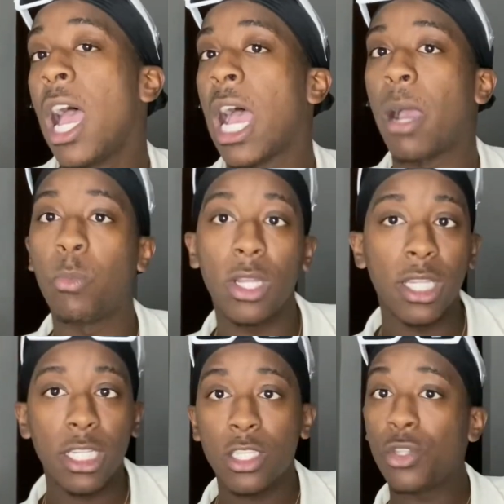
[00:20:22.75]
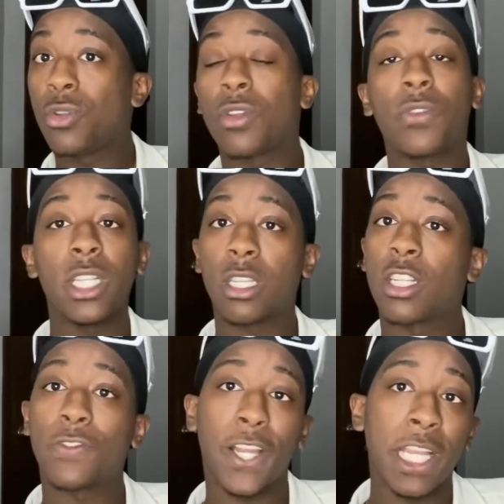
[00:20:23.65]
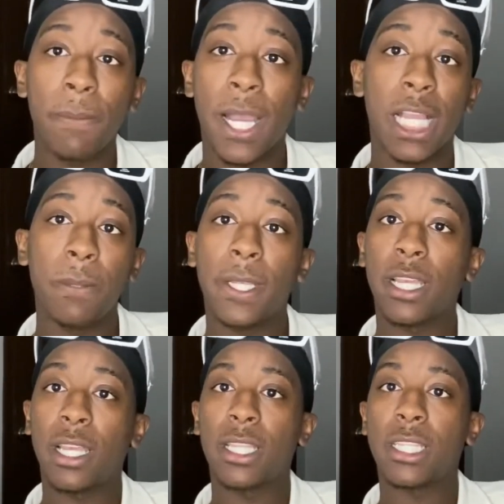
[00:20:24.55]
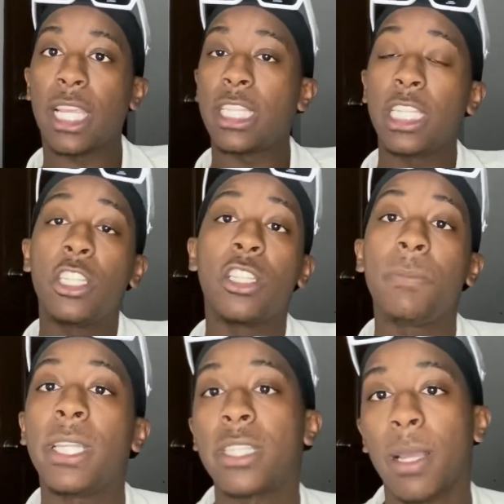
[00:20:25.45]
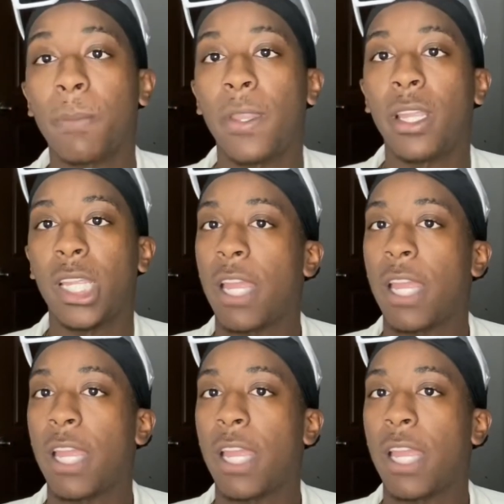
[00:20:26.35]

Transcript: I'm willing to do the research for anybody because it teaches me something.